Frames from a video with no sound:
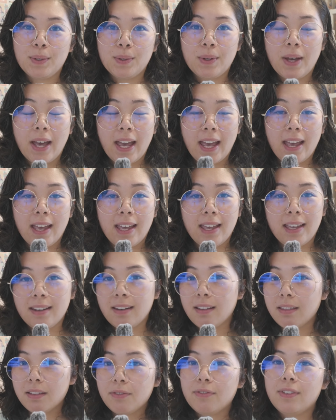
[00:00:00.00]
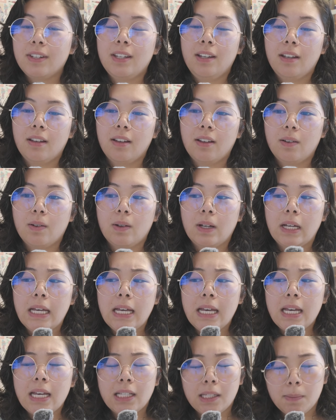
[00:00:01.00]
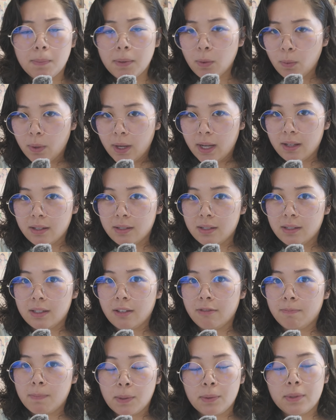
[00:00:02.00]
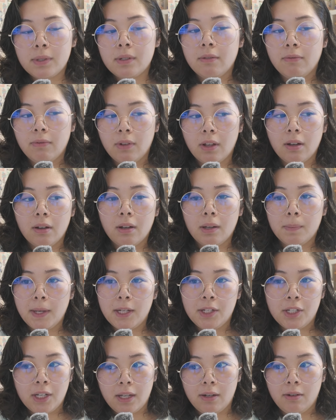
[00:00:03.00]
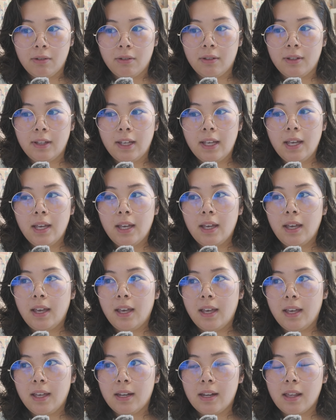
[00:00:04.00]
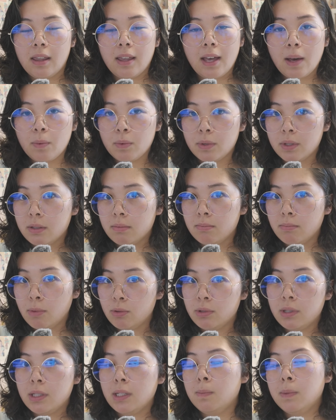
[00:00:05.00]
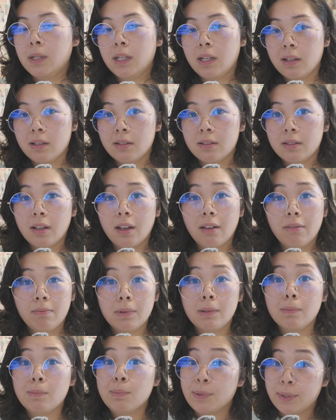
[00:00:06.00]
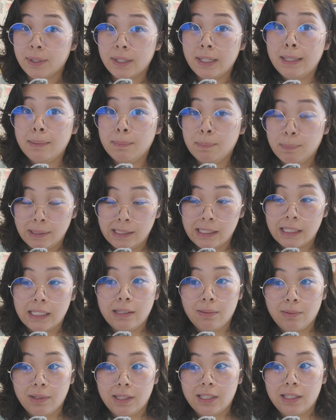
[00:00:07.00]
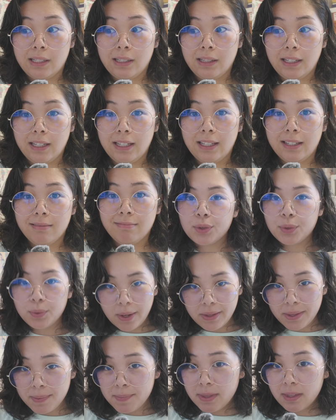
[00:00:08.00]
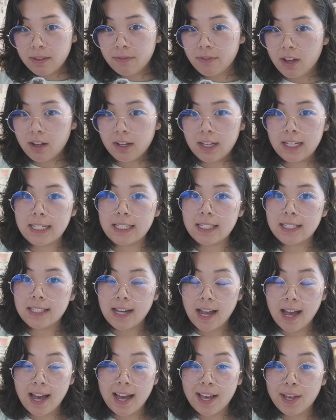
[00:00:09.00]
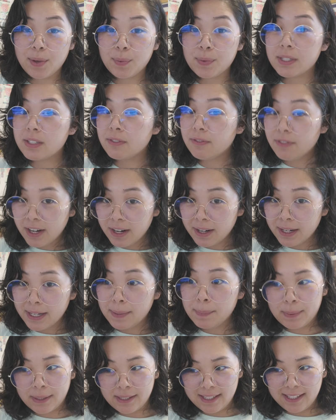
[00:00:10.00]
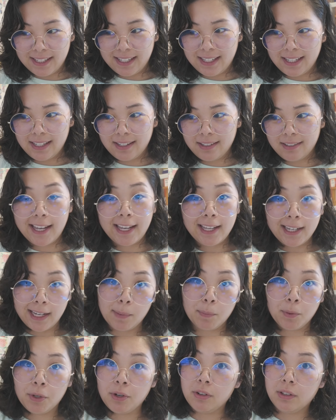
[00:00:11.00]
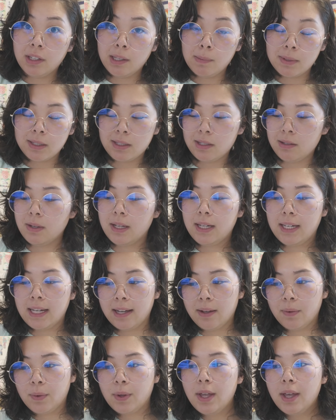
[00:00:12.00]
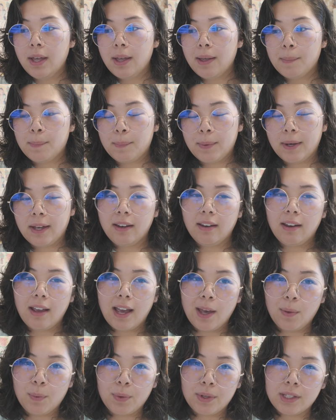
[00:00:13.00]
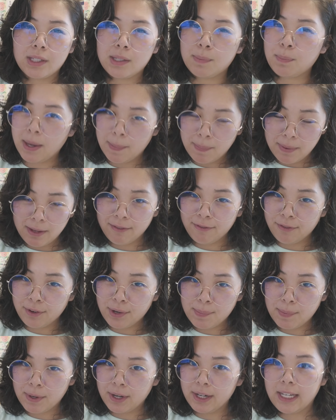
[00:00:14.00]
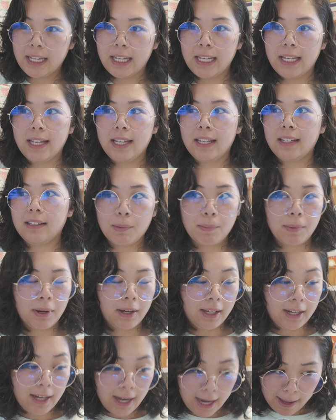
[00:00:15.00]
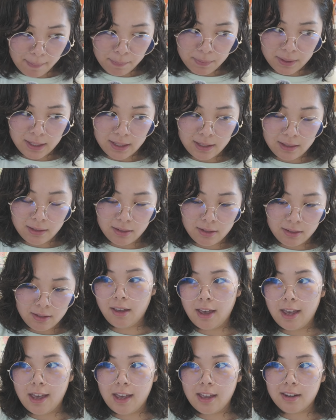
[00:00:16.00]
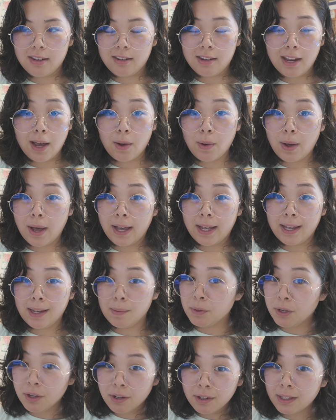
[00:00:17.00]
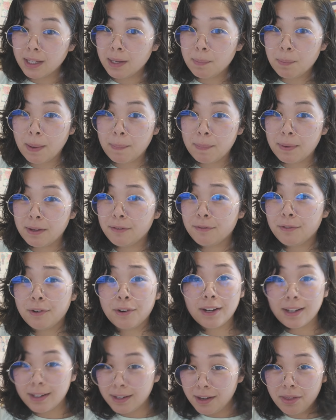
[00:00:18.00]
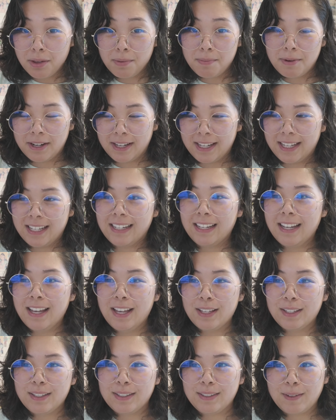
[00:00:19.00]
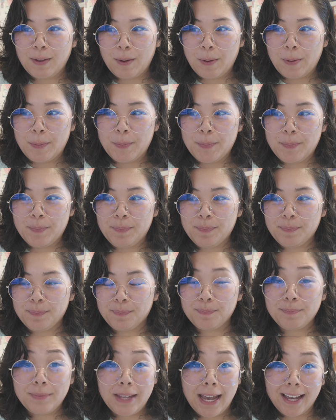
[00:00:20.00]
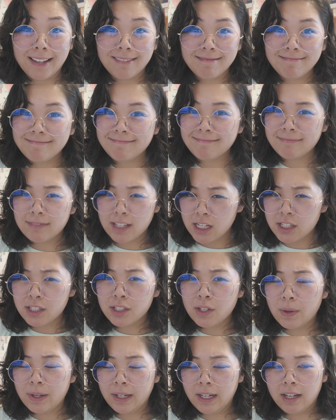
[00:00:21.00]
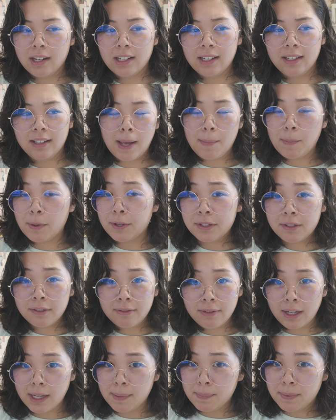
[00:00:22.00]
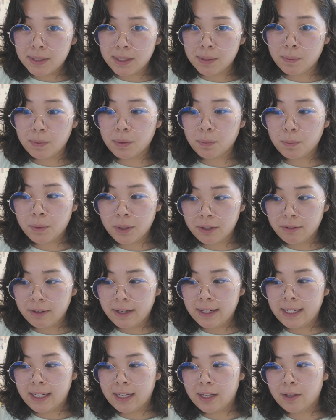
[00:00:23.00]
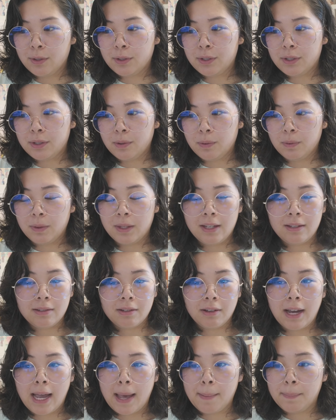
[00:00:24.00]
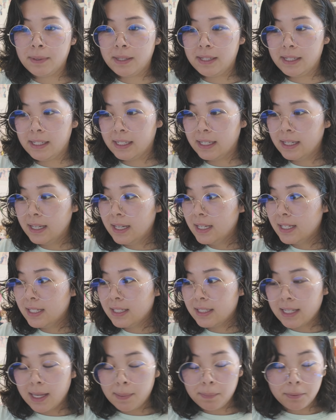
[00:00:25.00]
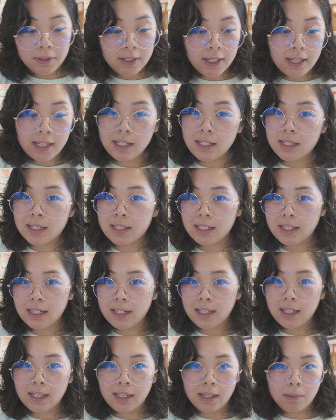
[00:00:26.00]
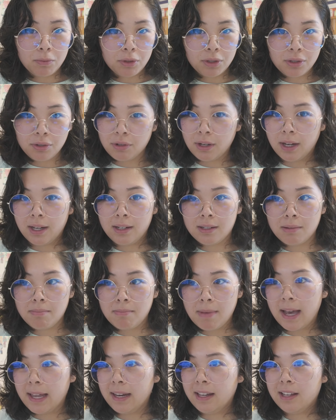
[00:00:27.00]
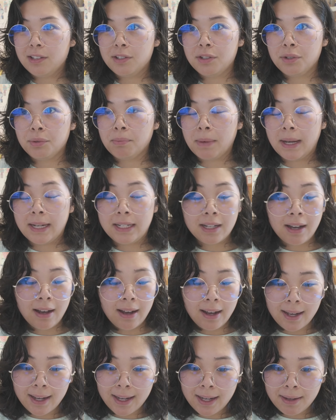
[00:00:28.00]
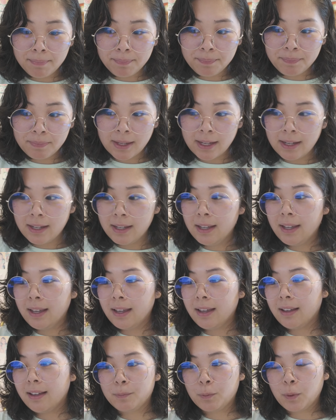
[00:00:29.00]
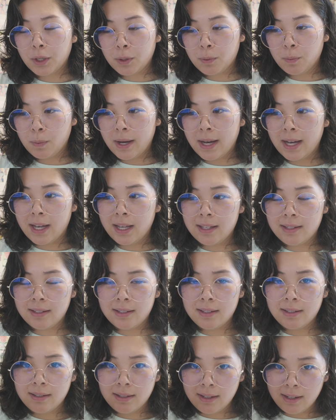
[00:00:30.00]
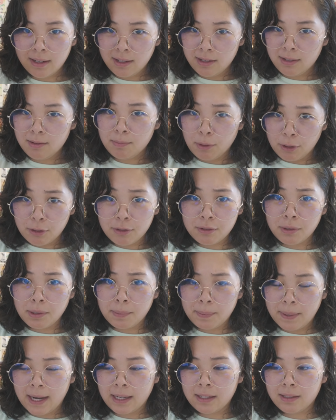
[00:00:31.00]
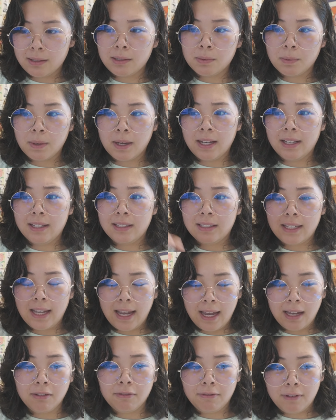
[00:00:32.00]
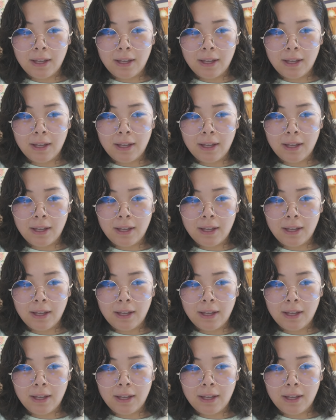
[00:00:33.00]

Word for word: another video. It's been a while since I've posted a vlog on my channel, and that was mostly because I've been pretty busy recently. Throughout the month of August, I was very busy, and I'm currently busy right now, but I was prepping for a market, the market happened, and now I am currently prepping for another market. So, yeah, lots going on. I'm also very busy with work right now, so things are happening simultaneously, and I'm just trying to manage my time work wise, personal practice wise, and